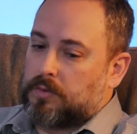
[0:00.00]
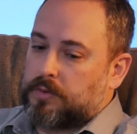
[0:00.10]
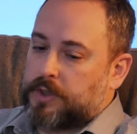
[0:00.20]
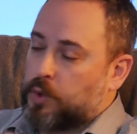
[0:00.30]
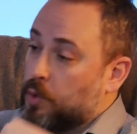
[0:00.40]

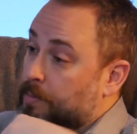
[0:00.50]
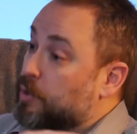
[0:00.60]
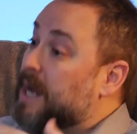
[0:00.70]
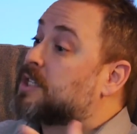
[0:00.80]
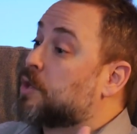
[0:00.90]
did you
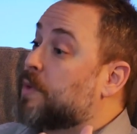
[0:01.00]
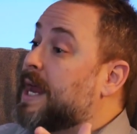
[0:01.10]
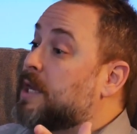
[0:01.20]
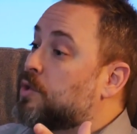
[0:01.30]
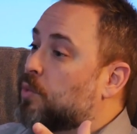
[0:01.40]
embrace the
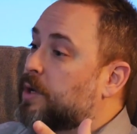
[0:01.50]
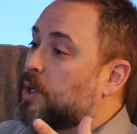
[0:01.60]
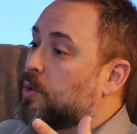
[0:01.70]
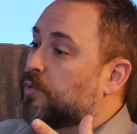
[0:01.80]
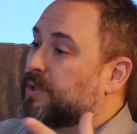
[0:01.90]
rage? Were
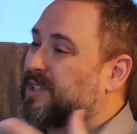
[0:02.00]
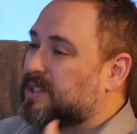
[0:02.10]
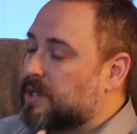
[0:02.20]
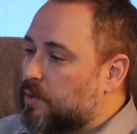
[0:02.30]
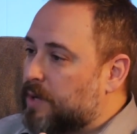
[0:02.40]
you
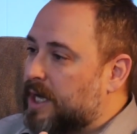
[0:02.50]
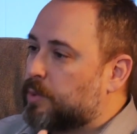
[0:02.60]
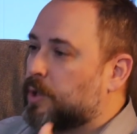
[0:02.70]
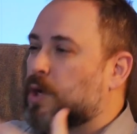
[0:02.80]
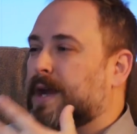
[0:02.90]
resistant to the rage?
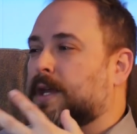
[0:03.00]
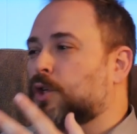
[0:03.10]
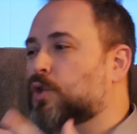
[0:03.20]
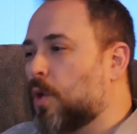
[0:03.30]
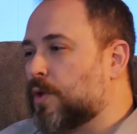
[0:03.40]
Were you trying to
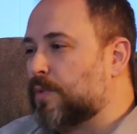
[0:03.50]
control the